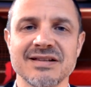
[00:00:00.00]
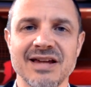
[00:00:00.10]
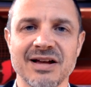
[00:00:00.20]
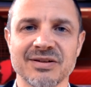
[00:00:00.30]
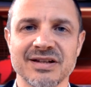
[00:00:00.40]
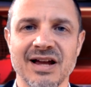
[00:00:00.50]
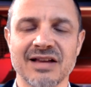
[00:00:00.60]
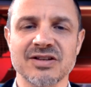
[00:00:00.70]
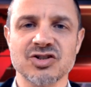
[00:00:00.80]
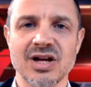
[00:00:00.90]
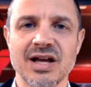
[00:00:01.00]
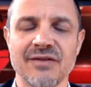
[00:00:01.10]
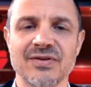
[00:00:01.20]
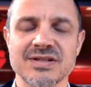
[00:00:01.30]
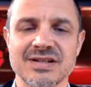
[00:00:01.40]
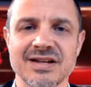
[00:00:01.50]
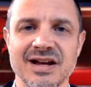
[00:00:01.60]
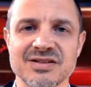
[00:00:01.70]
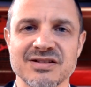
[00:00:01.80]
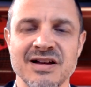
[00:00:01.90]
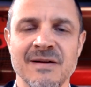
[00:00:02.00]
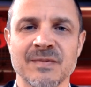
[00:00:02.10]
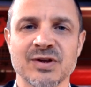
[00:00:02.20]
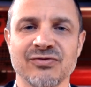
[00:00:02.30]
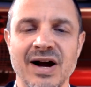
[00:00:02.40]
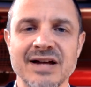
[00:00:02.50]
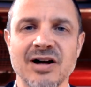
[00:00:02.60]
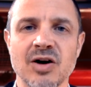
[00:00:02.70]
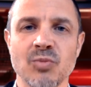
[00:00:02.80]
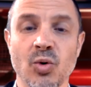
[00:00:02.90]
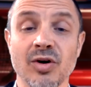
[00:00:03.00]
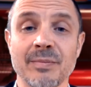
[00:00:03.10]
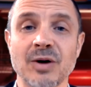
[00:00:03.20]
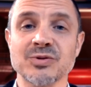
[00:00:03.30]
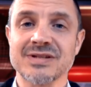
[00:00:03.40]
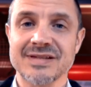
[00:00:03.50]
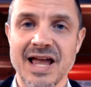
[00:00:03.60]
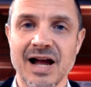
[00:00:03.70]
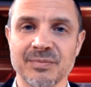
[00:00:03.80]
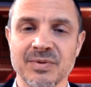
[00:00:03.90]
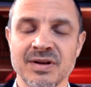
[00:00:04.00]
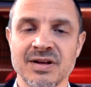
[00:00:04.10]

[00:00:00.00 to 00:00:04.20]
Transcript: Daly at the JF&CS to find out more about SNAP